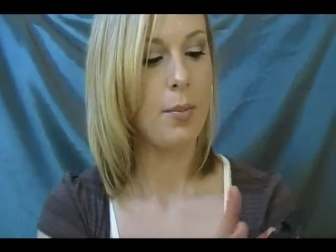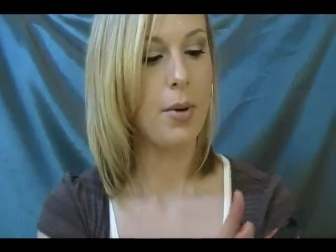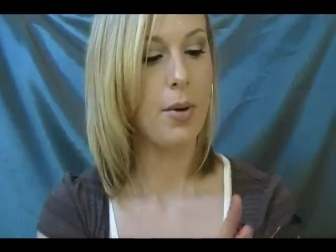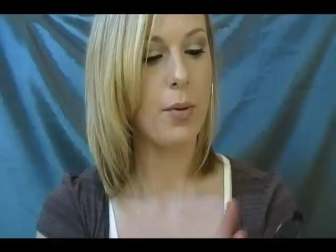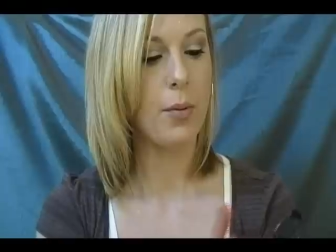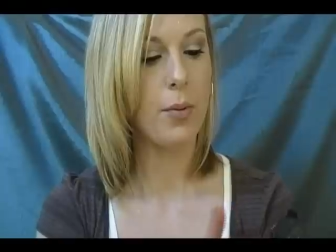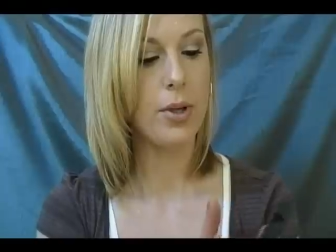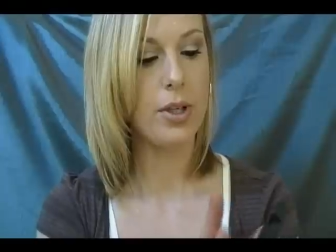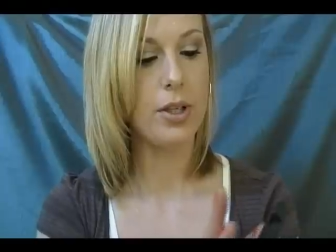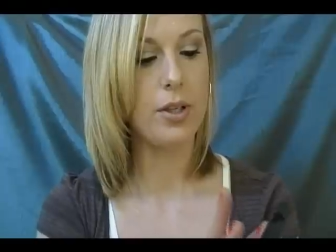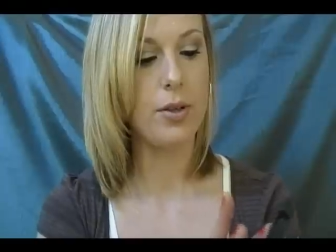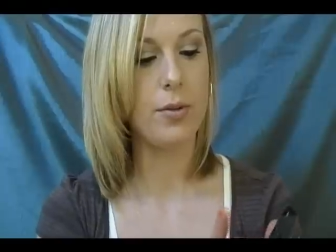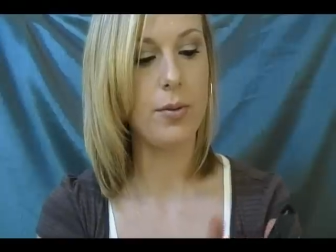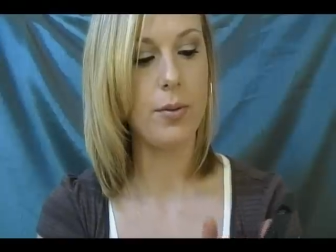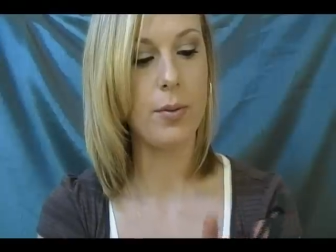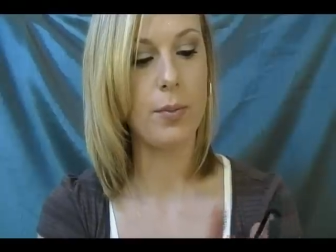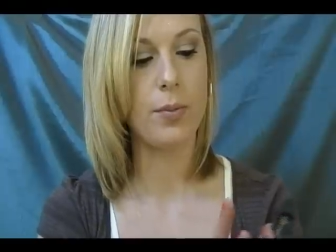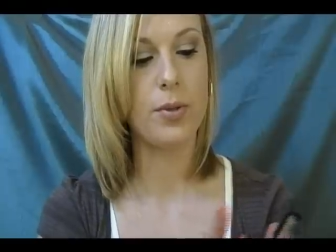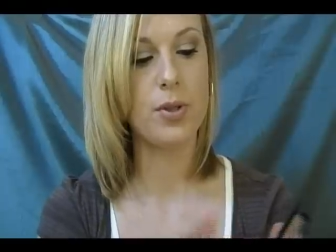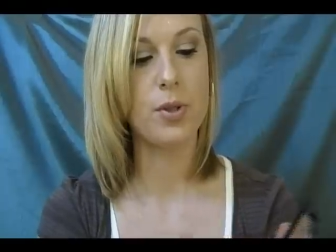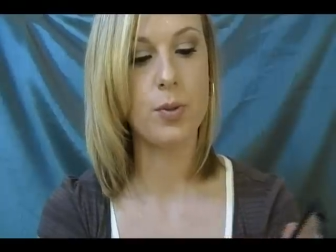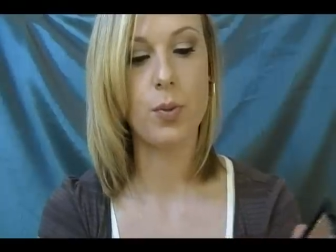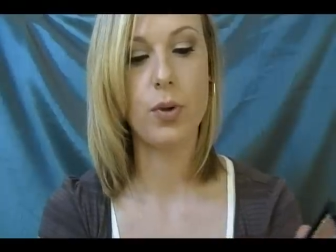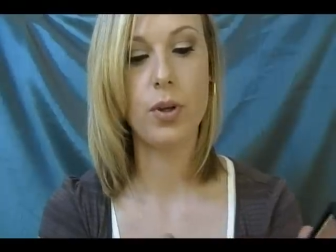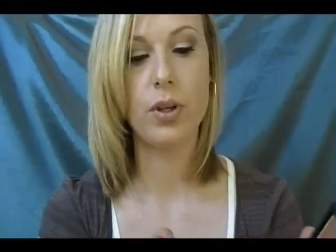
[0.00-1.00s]
But when
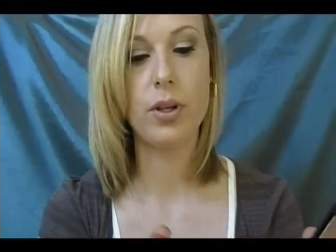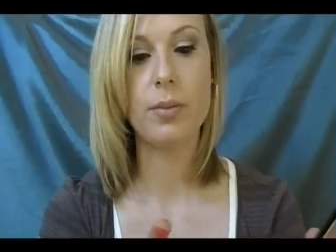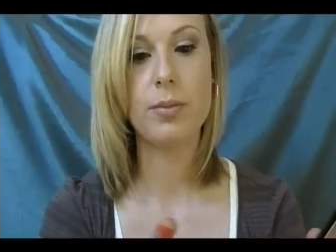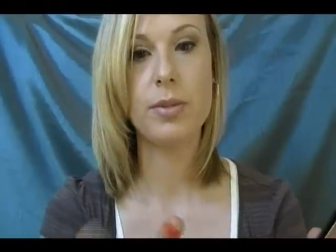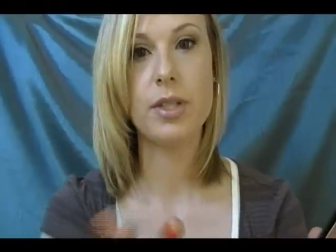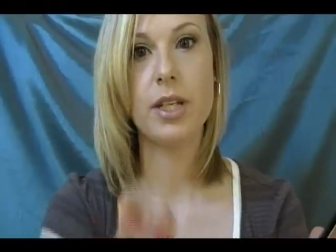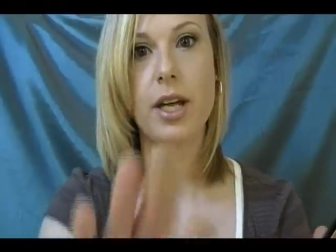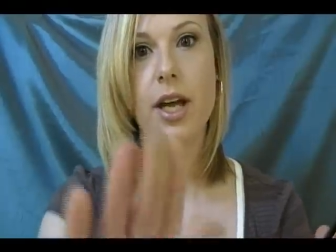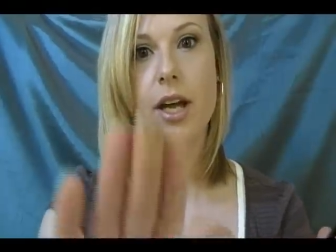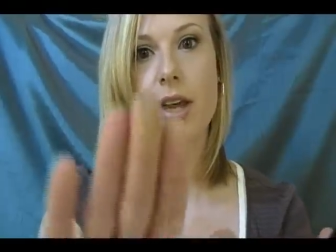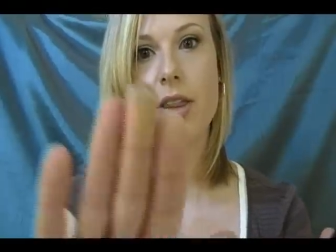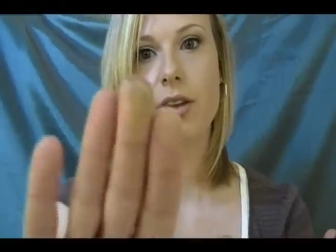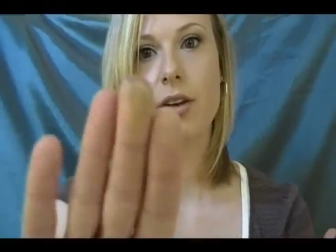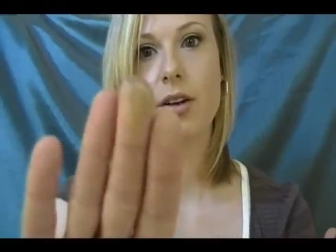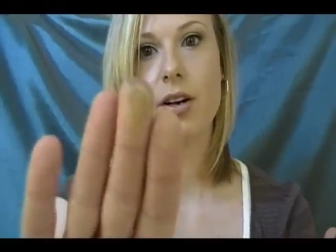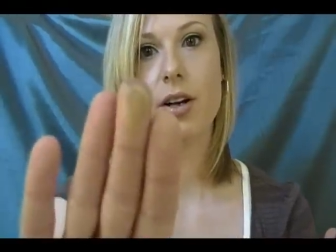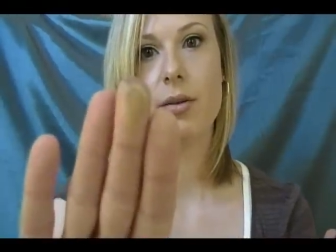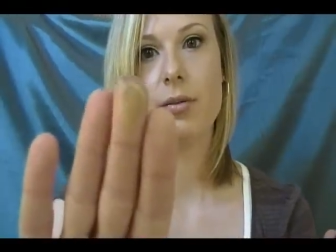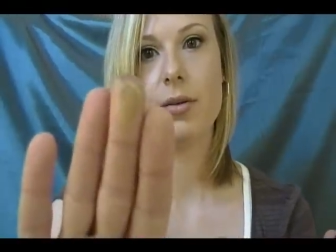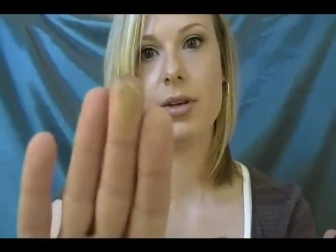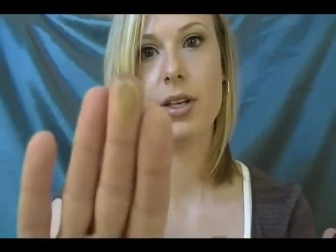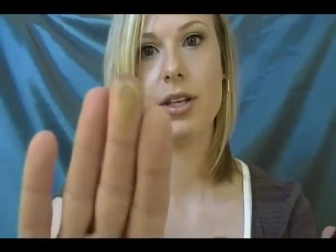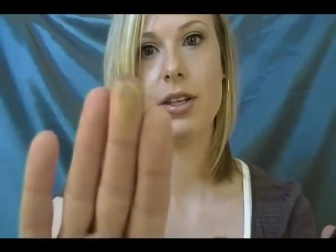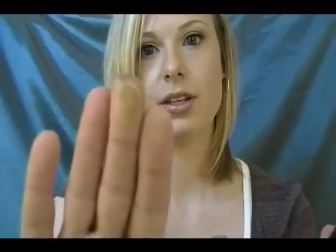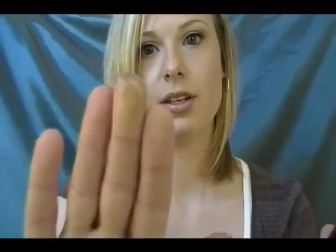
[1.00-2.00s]
you swirl them together,
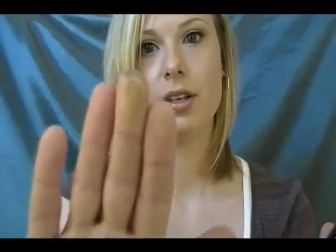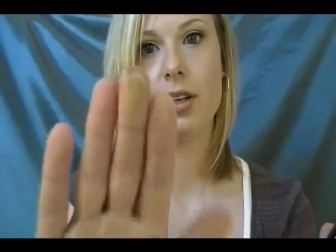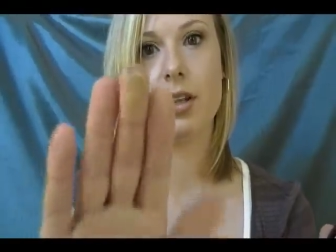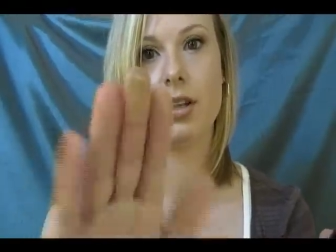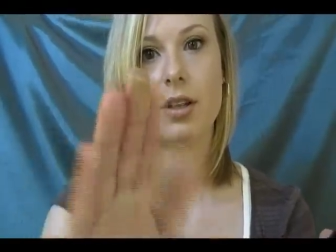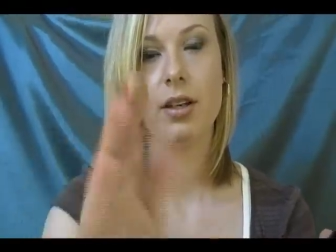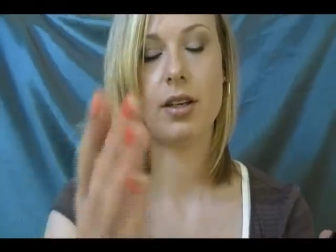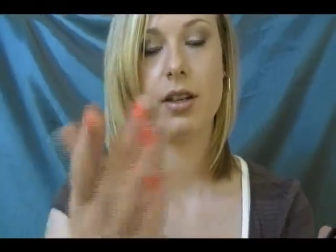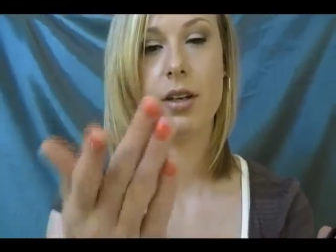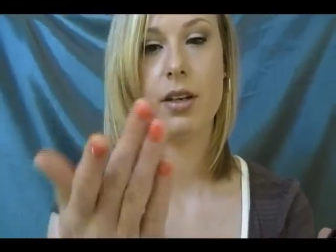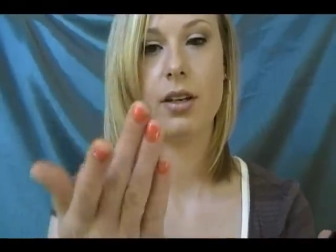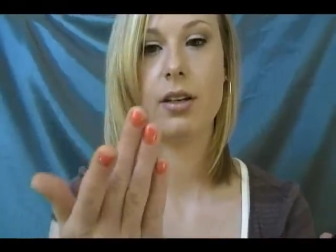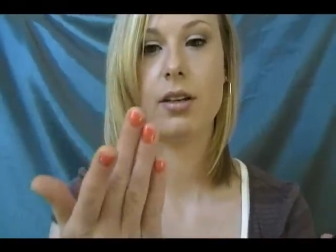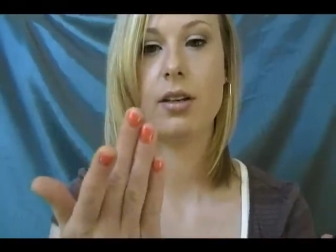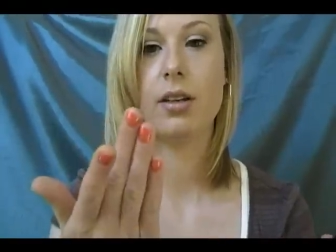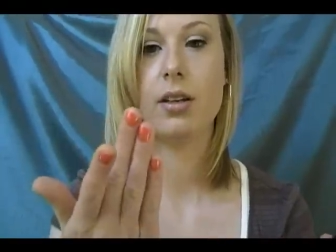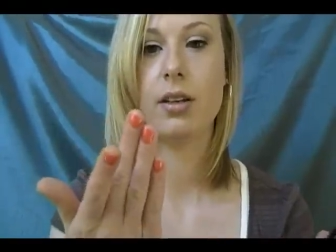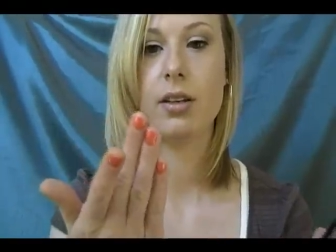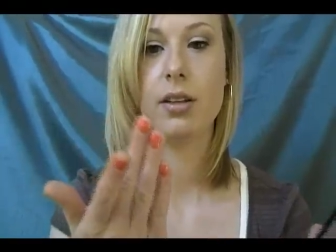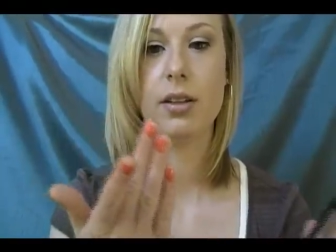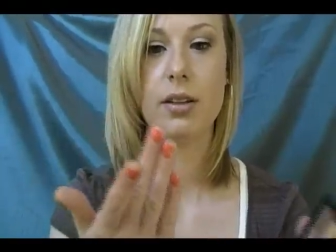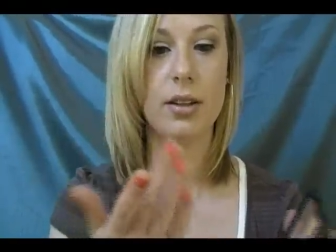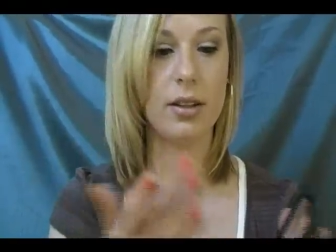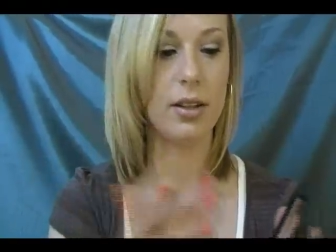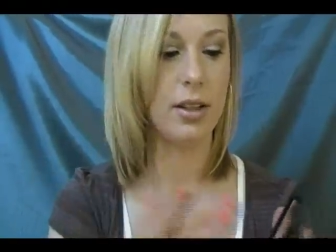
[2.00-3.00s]
I mean,
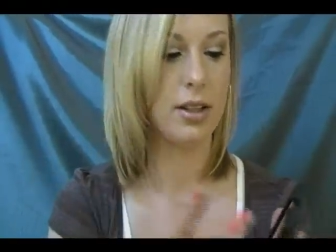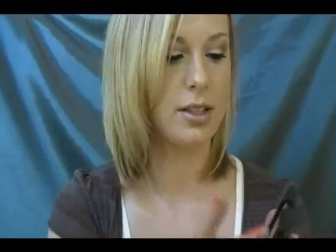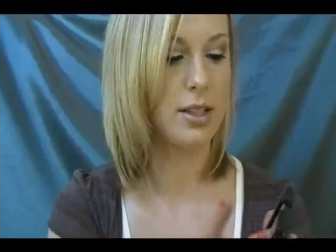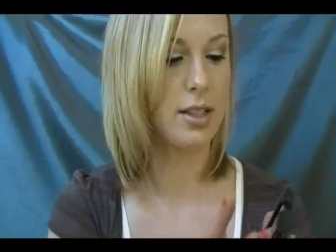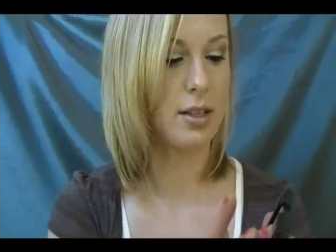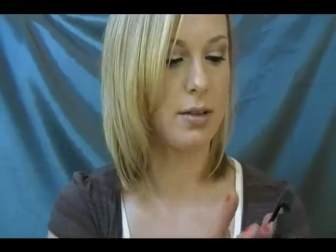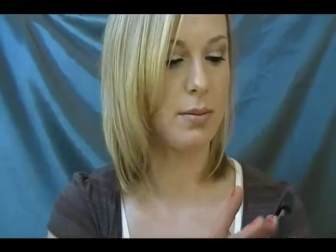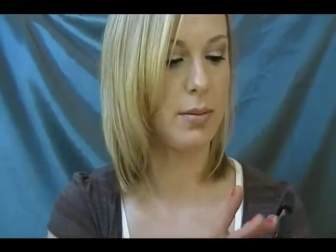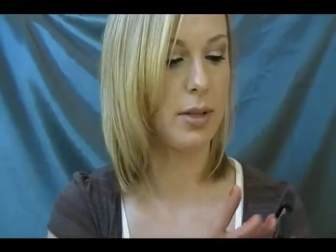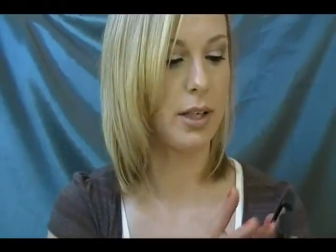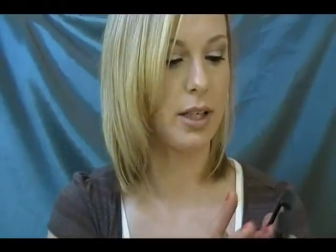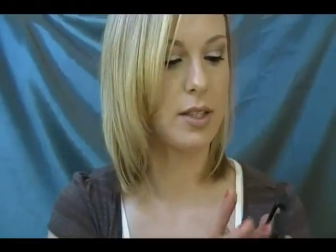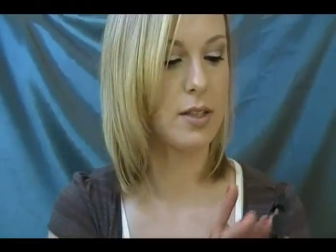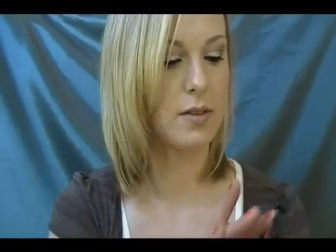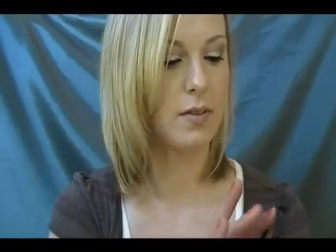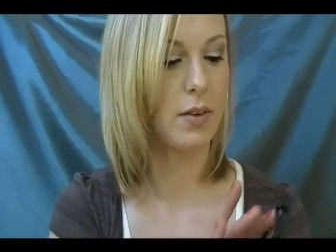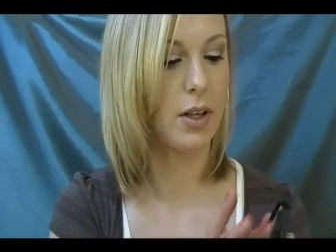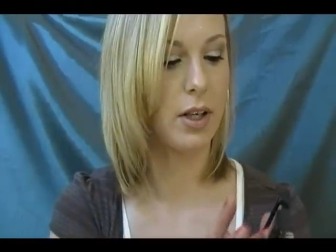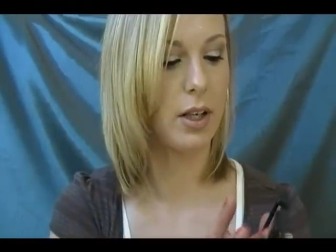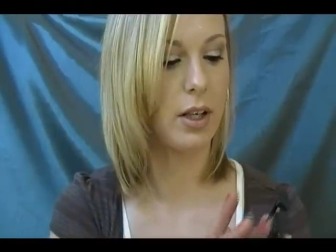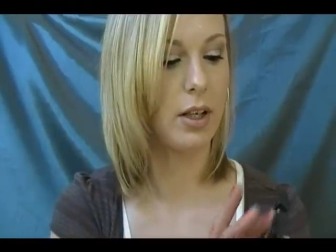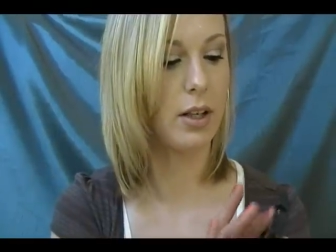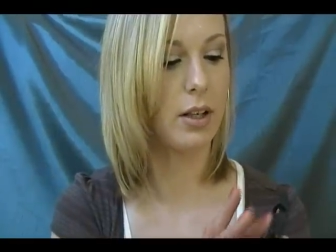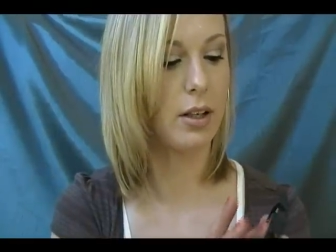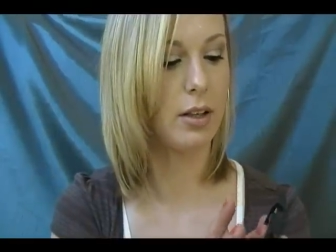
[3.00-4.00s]
it didn't mix
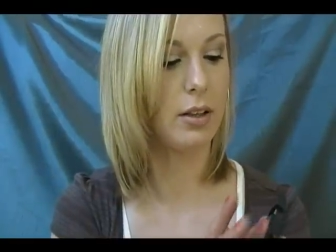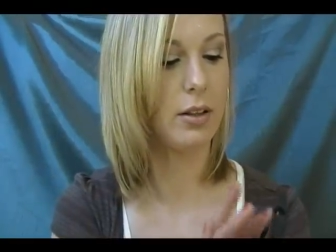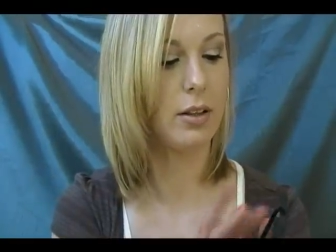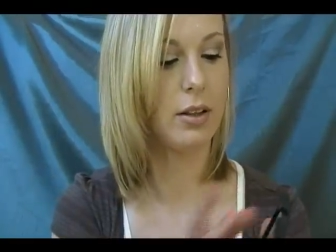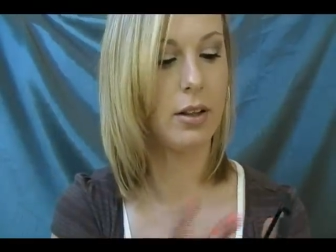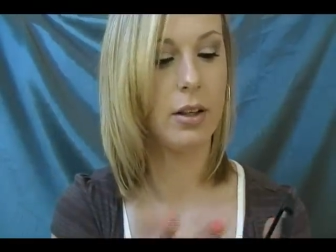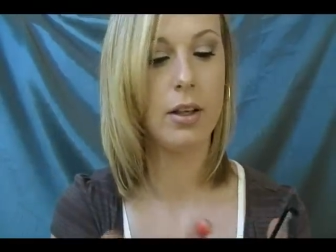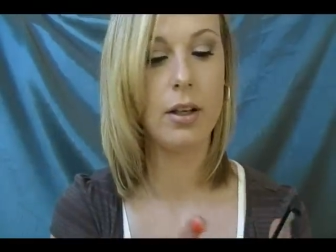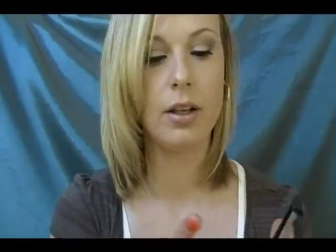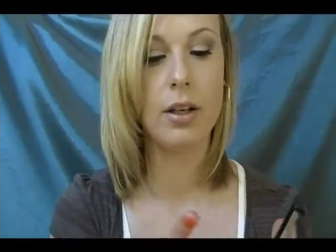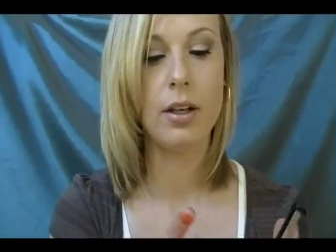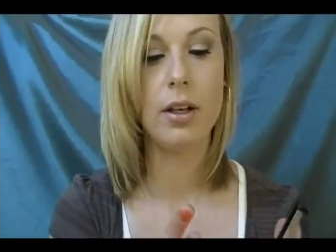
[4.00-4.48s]
very good.